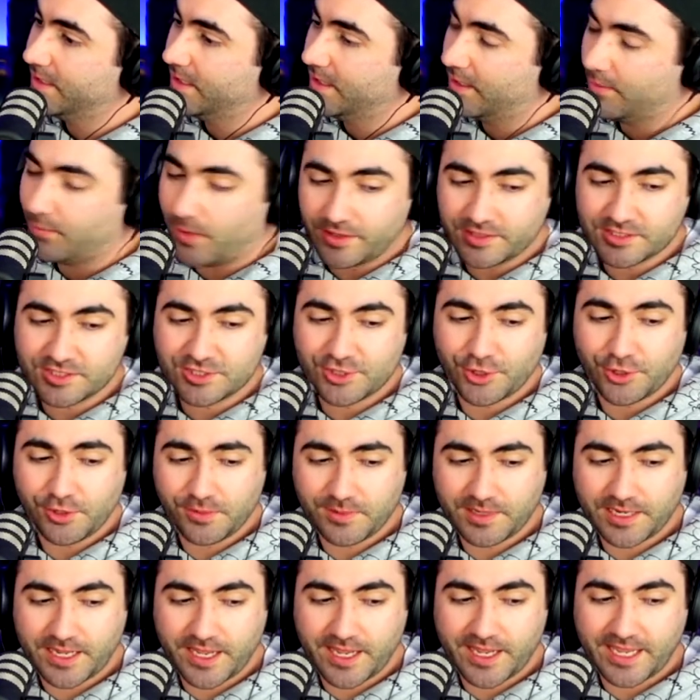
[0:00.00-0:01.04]
well, the
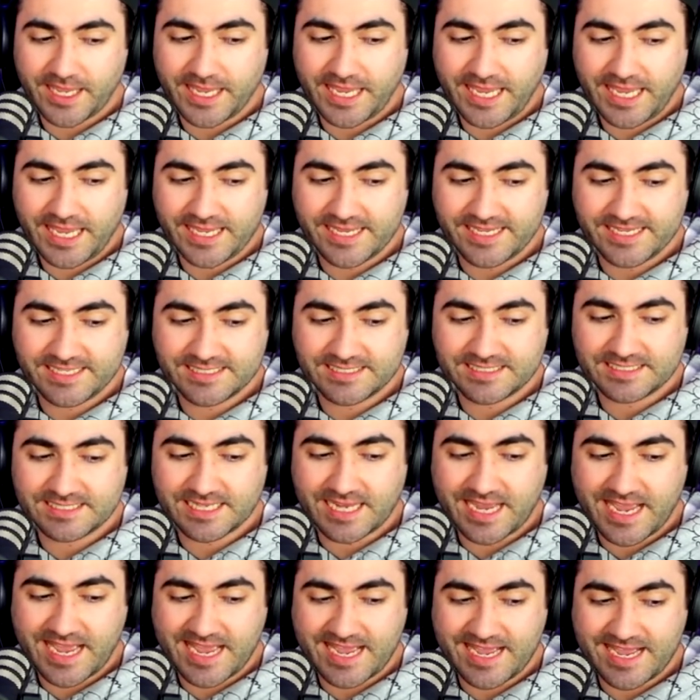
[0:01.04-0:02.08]
determiner is
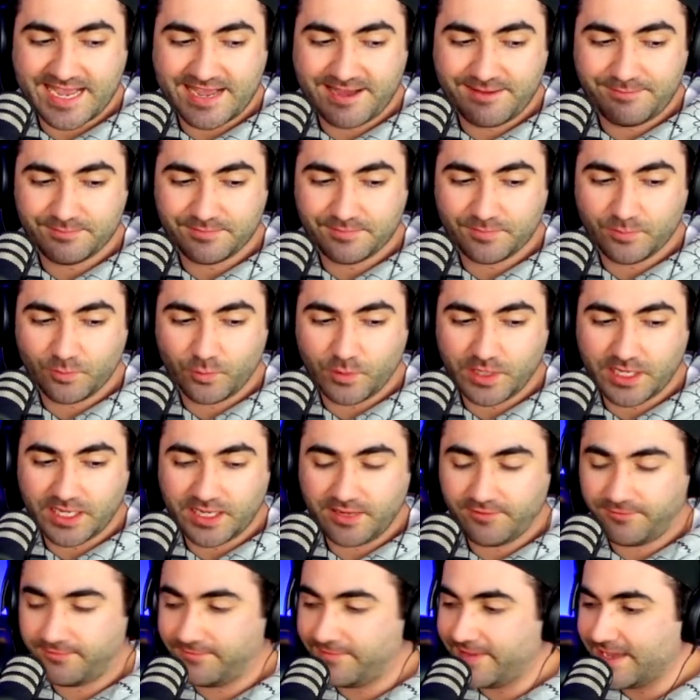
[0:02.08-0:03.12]

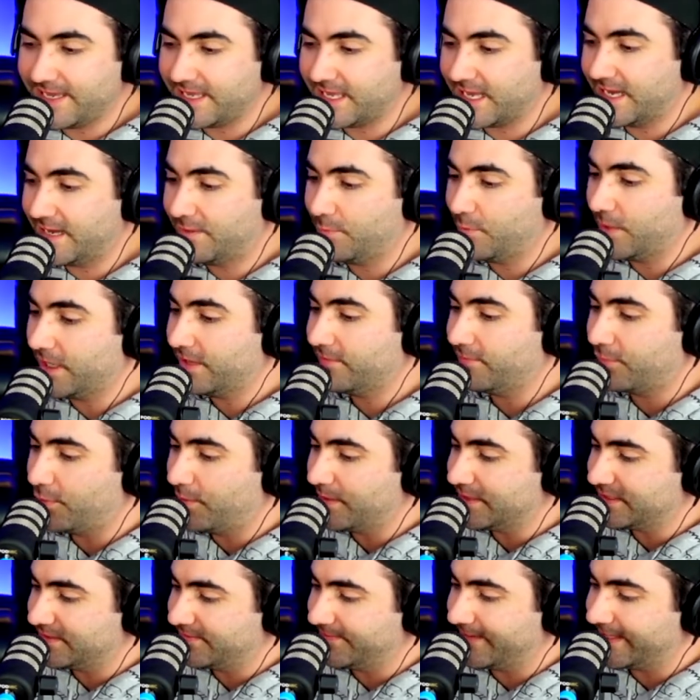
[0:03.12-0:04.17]
we have
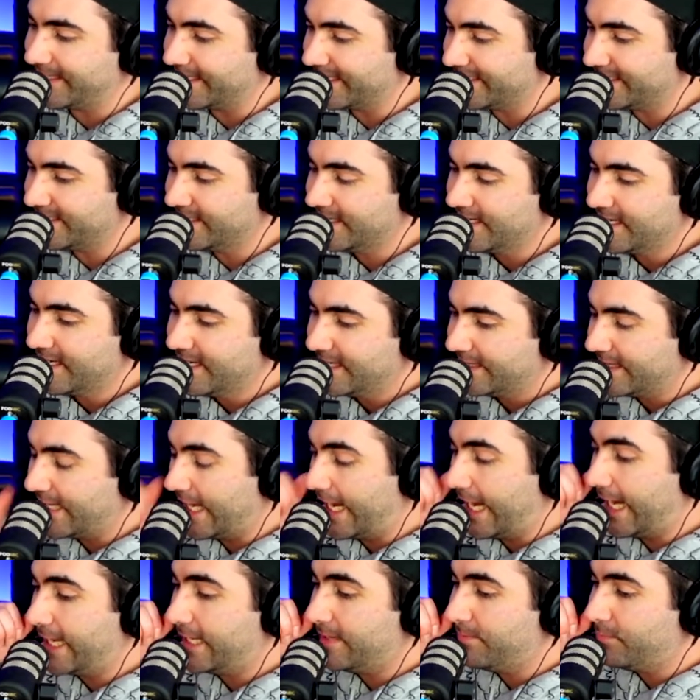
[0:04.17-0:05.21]
always figured that
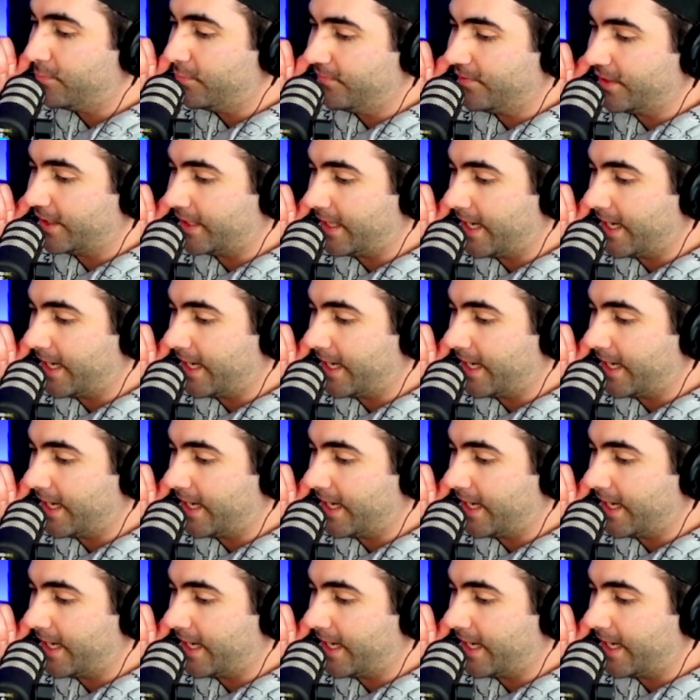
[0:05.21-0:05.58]
any movie on